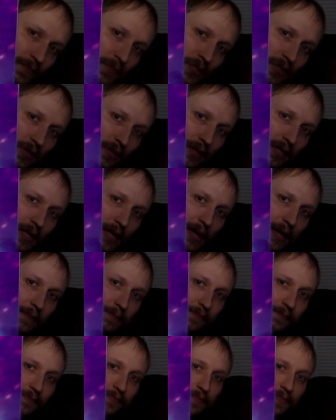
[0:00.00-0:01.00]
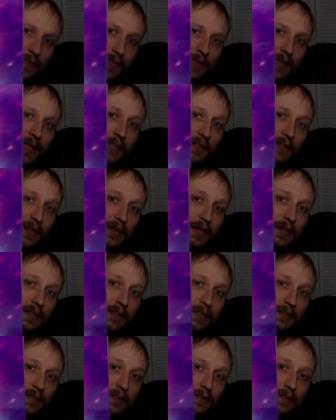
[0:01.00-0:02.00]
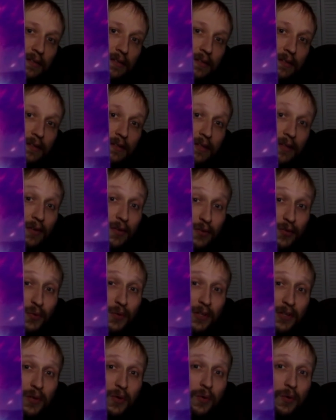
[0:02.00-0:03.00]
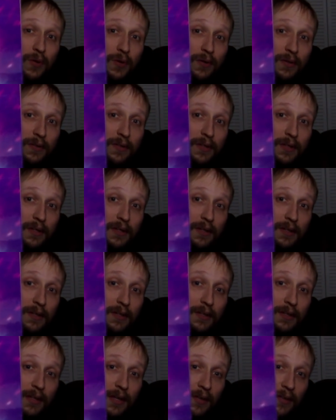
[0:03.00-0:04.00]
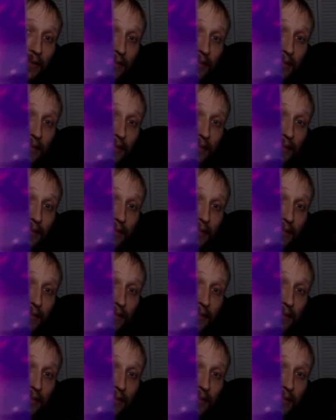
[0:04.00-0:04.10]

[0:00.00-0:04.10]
So look at that. That's nice. That looks really cool. That